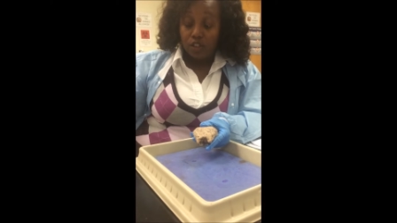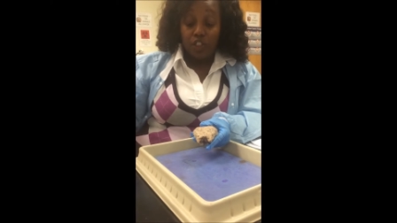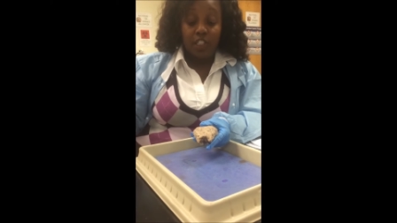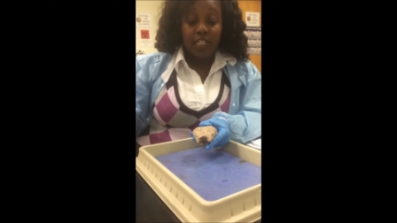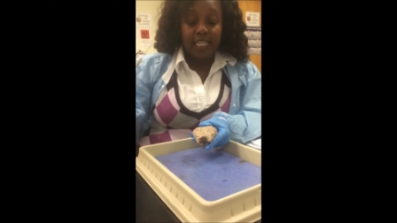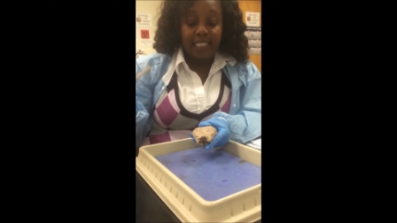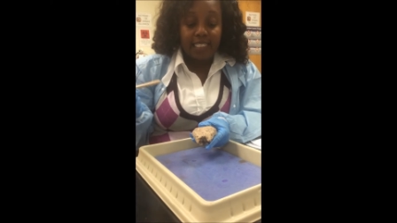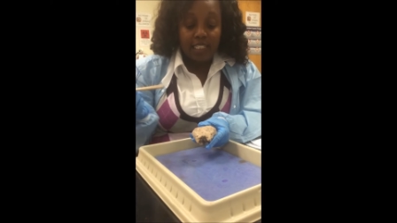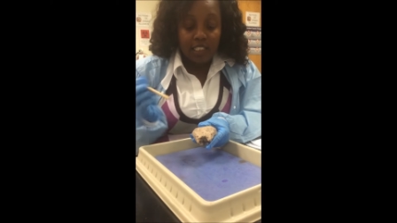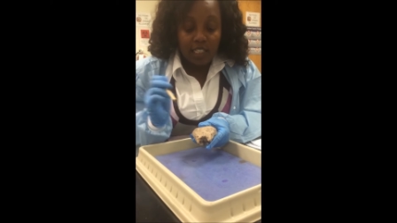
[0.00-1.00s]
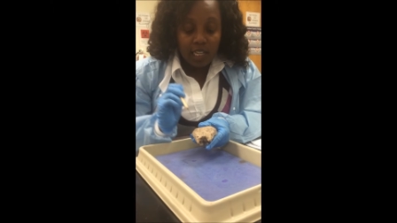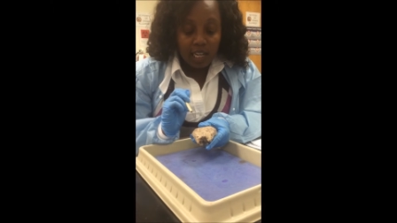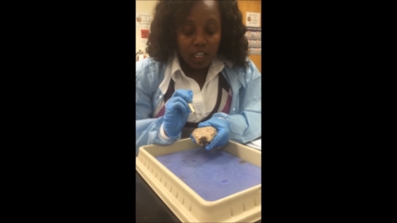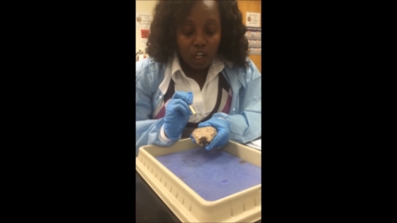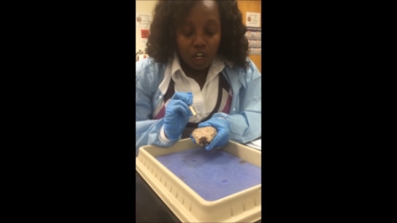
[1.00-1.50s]
Using your dissection
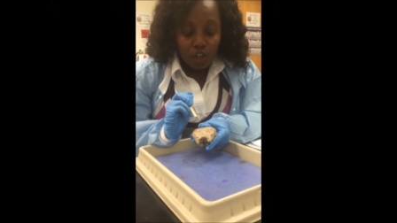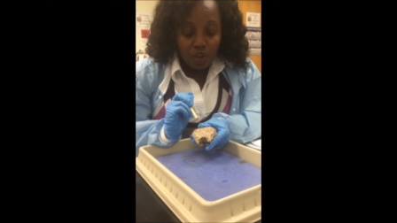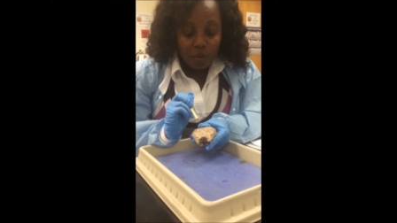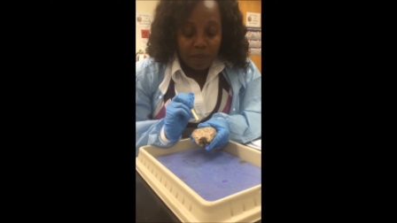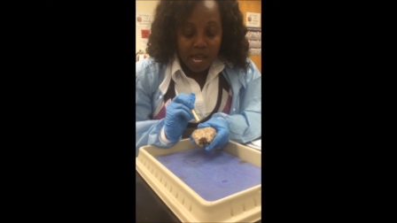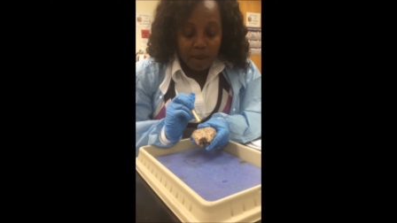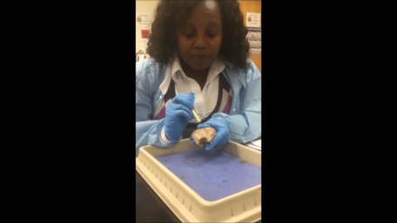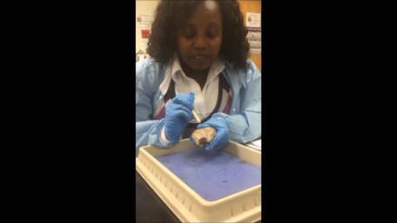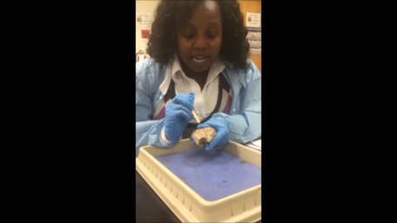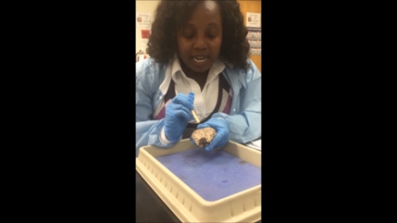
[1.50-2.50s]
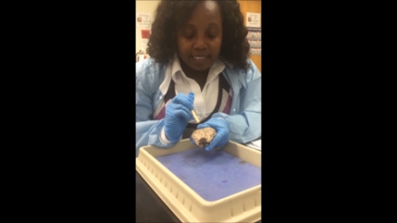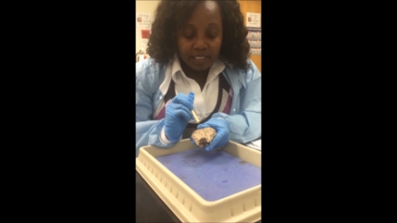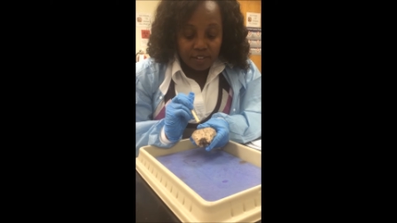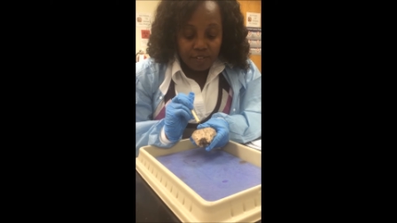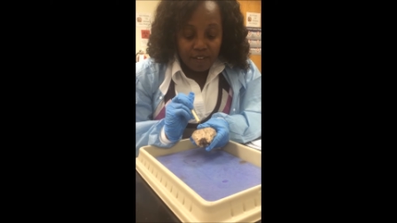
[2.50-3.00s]
kit, you'll be able to
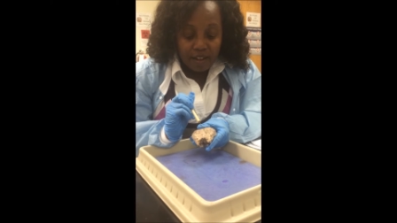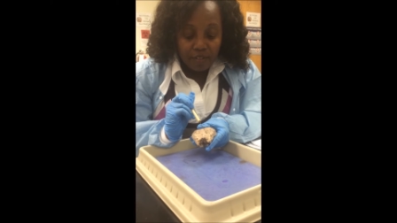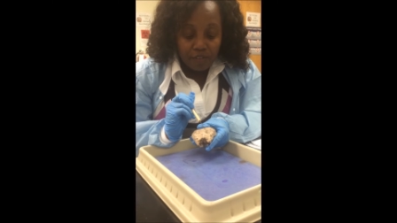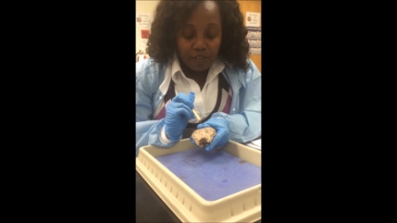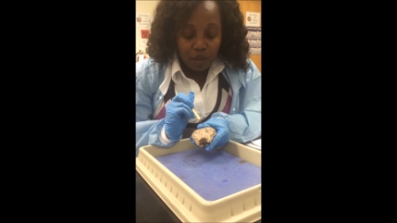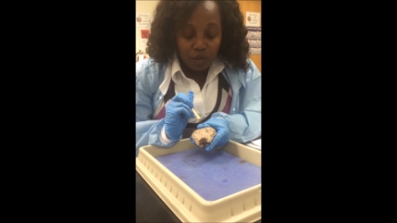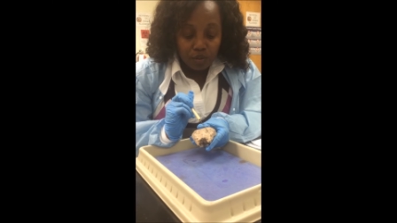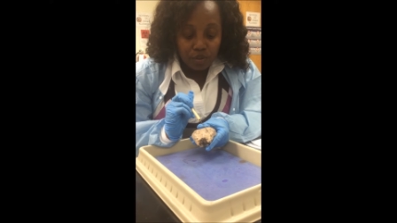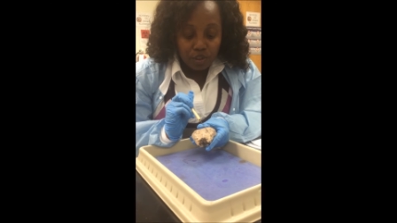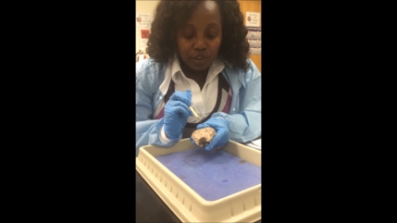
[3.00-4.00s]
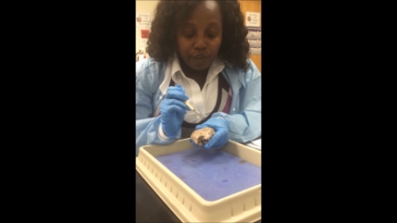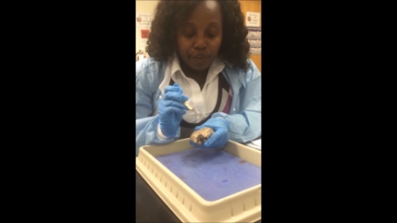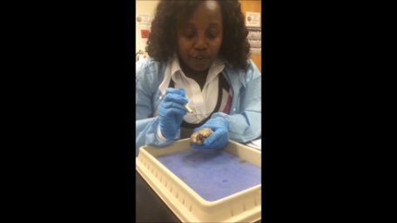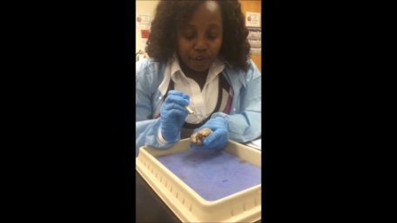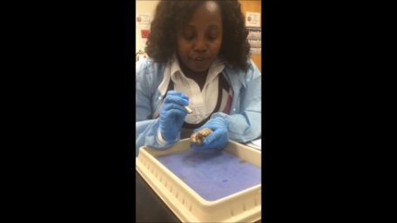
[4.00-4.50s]
identify the folds
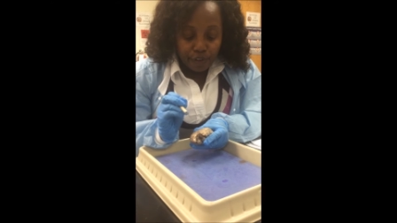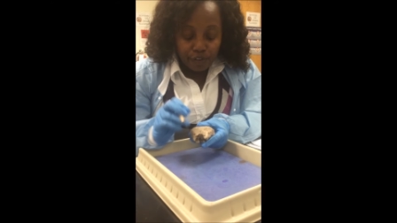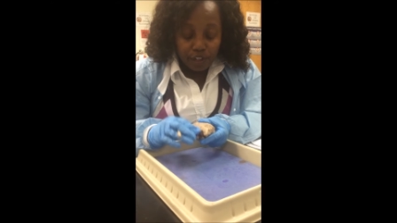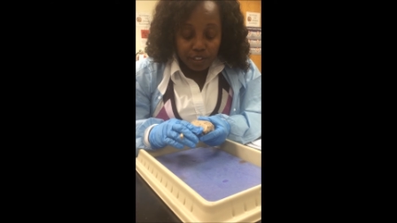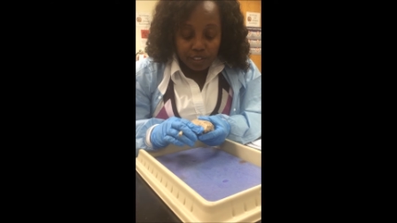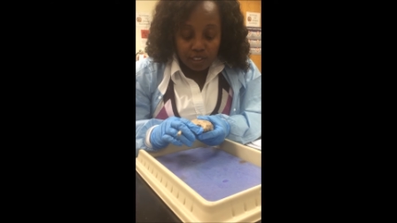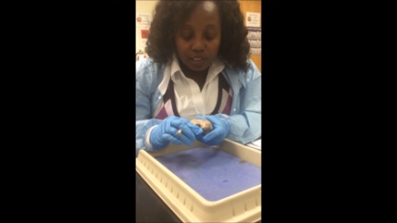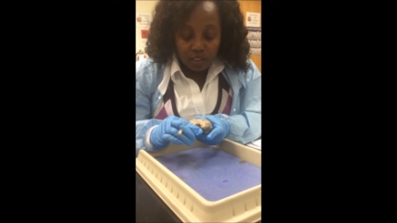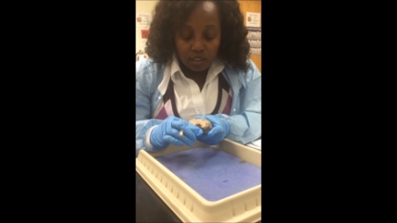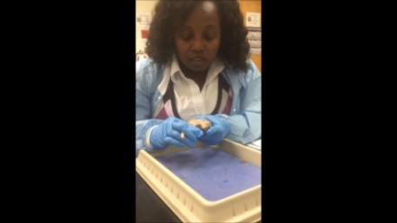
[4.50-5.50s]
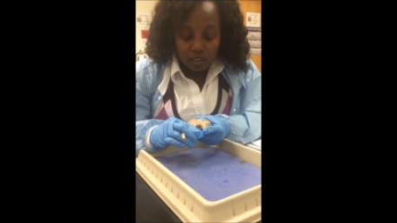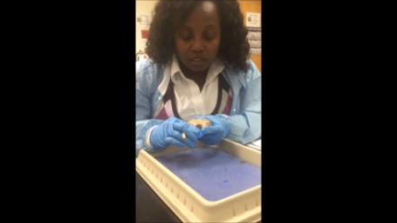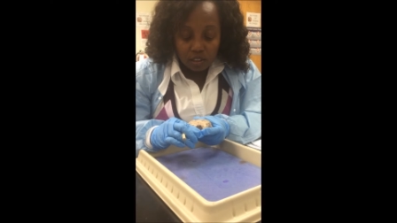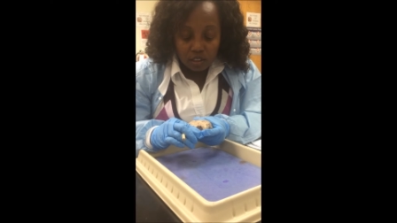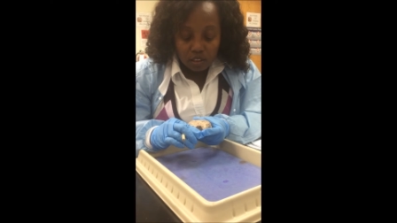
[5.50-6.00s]
versus
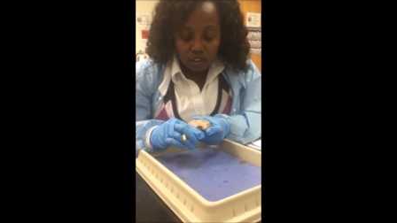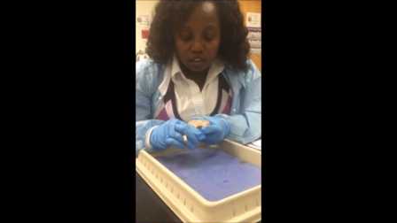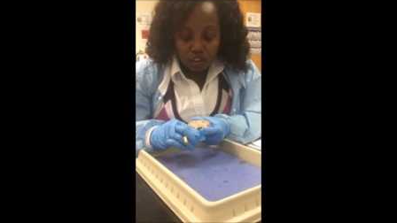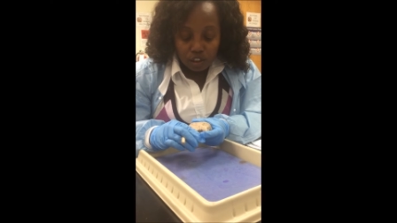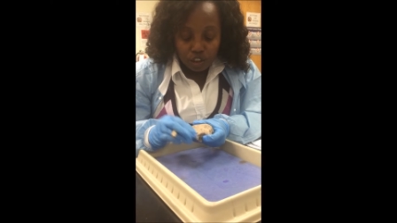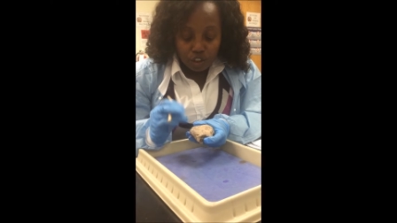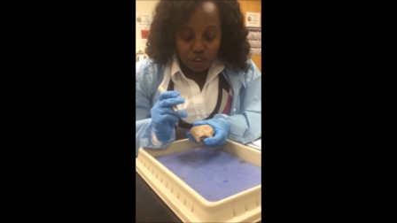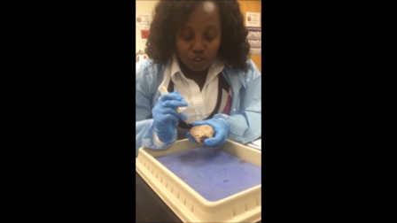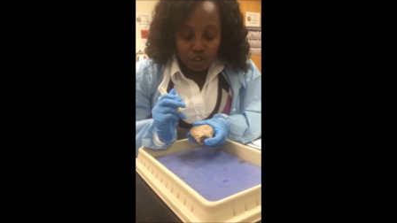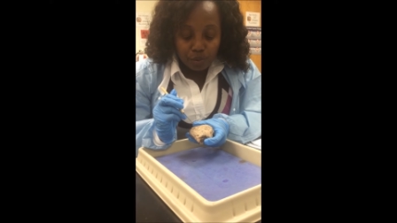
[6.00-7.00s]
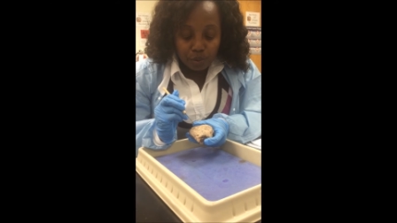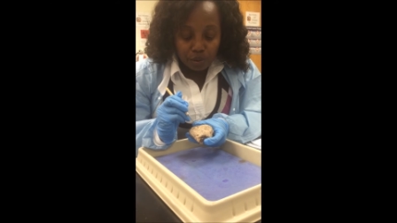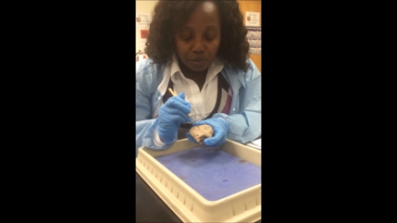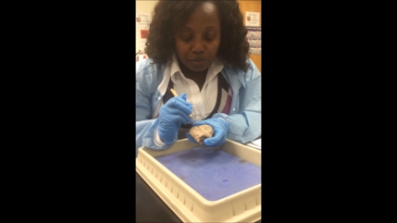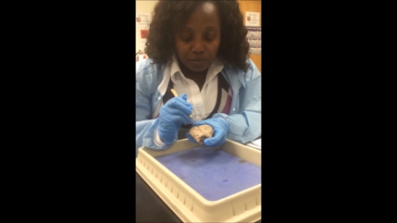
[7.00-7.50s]
the
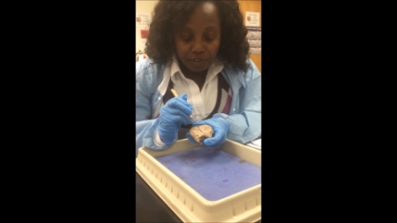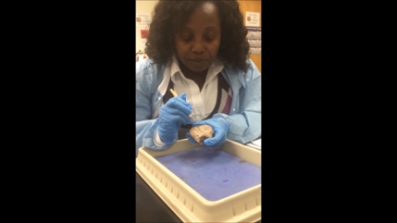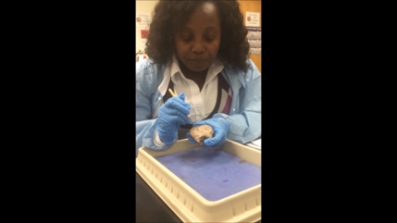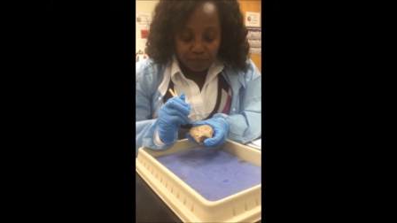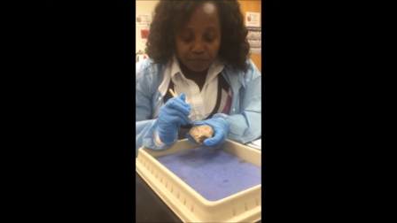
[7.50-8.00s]
grooves.